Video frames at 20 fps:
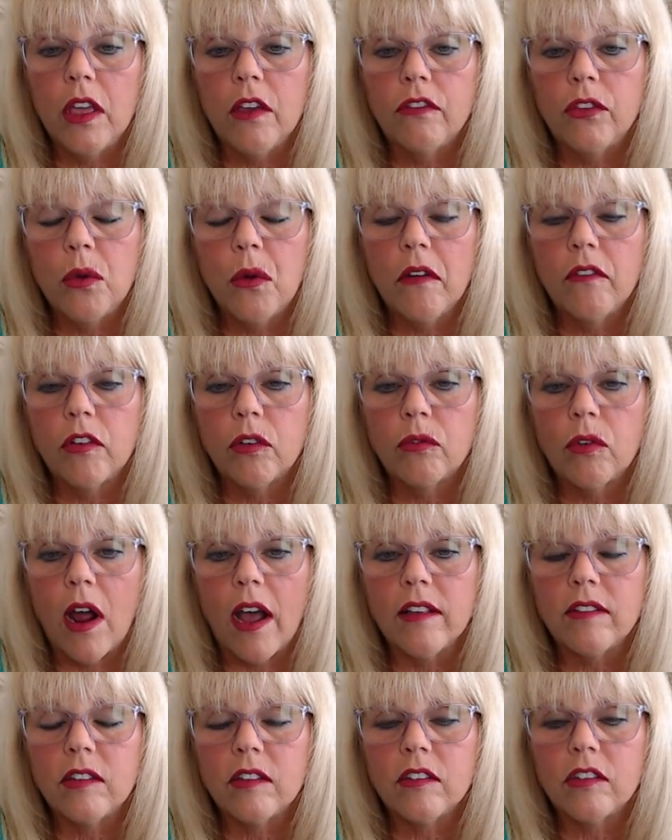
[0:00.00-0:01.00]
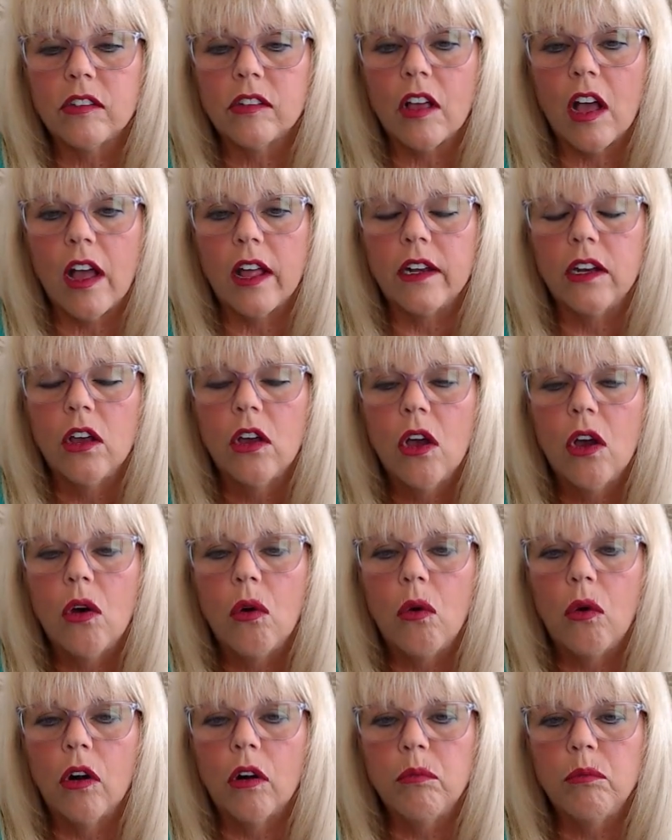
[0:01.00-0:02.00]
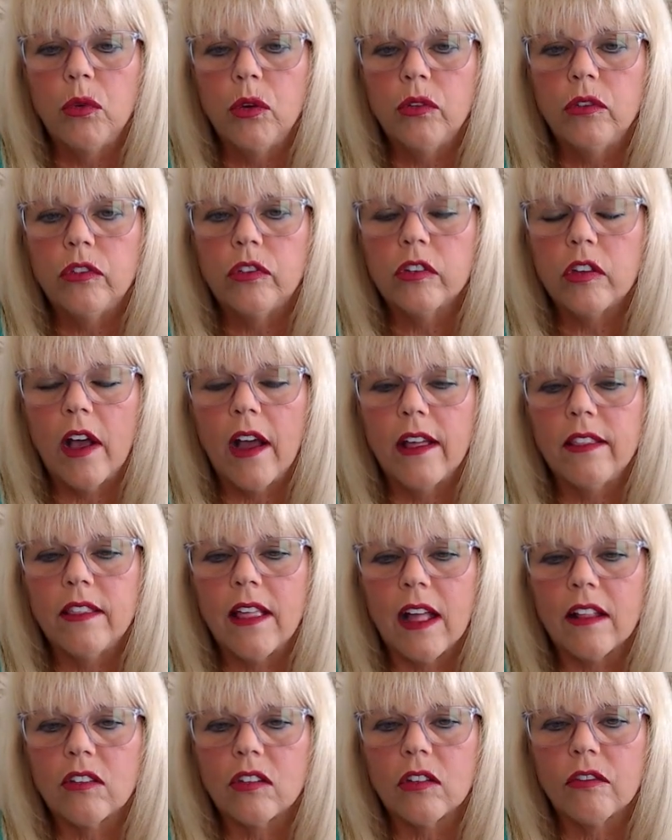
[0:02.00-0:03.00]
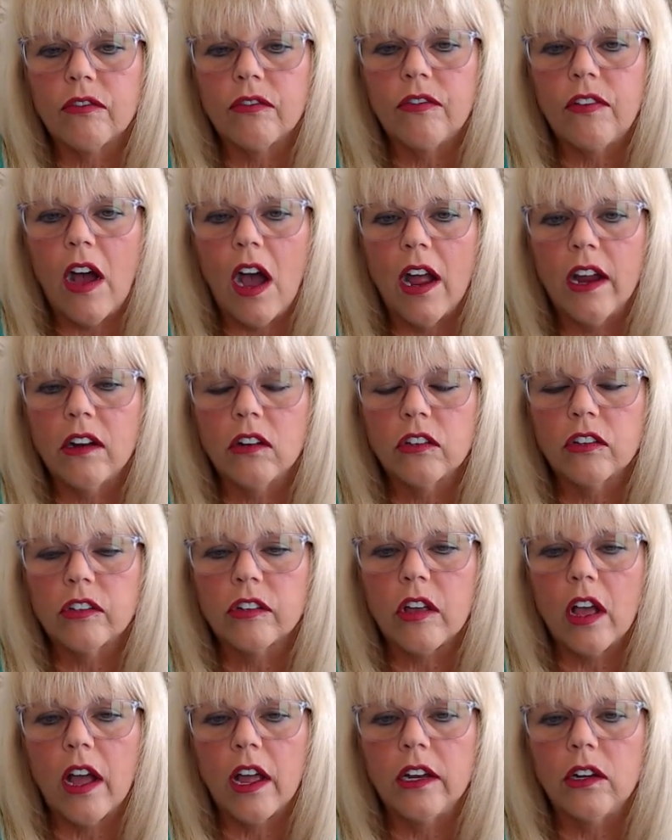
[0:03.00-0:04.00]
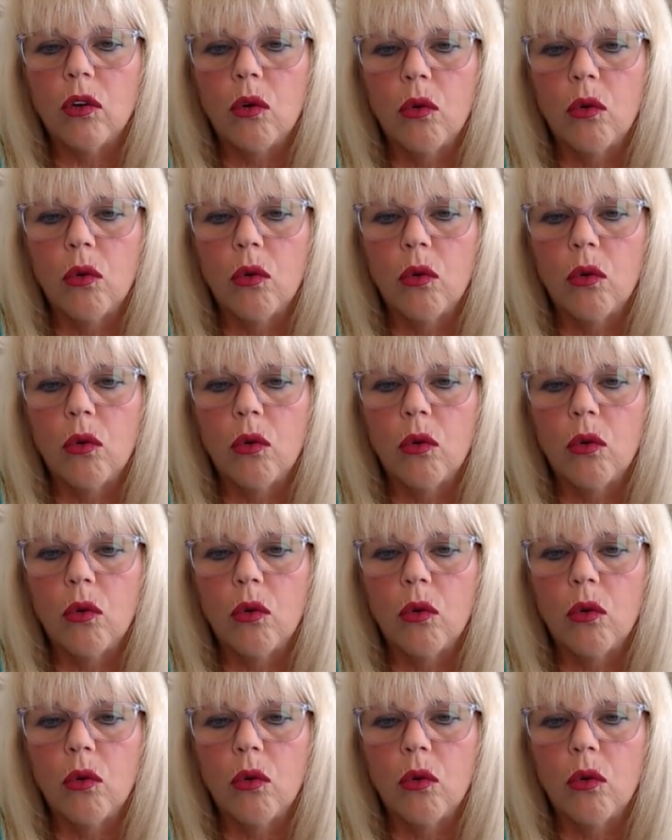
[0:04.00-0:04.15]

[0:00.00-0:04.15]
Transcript: If you have a rising sign or a moon sign, that's a fire sign,